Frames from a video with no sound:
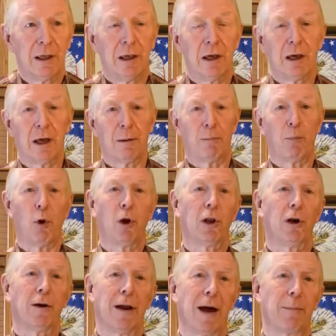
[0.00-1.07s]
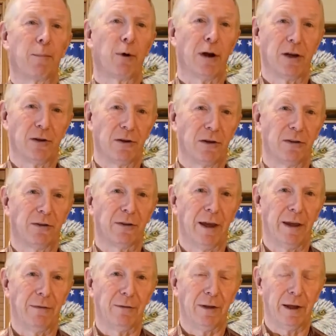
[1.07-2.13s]
uh, boiler operation
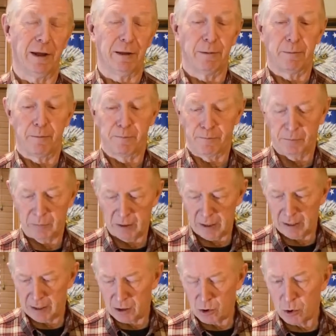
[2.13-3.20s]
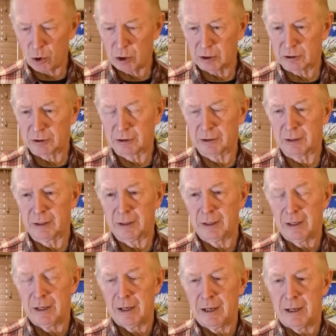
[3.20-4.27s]
safety. And of course,
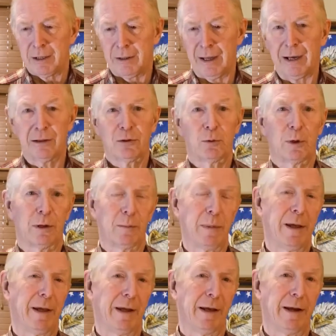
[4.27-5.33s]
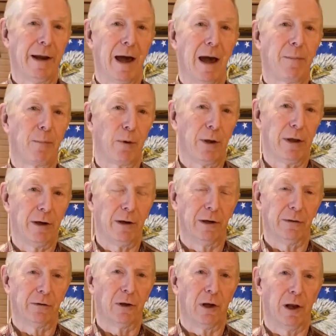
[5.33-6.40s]
that's what being an operator
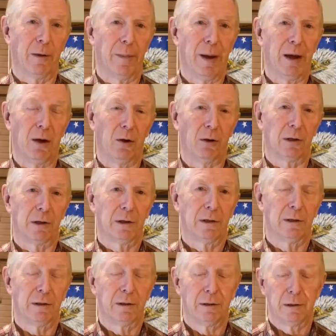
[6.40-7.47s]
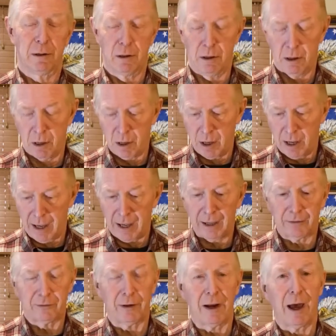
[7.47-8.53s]
is all about.
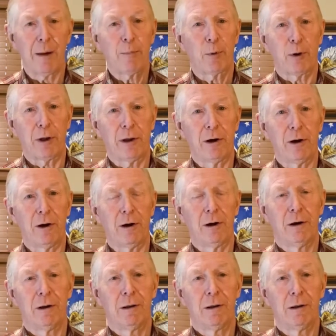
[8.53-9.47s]
As an operator,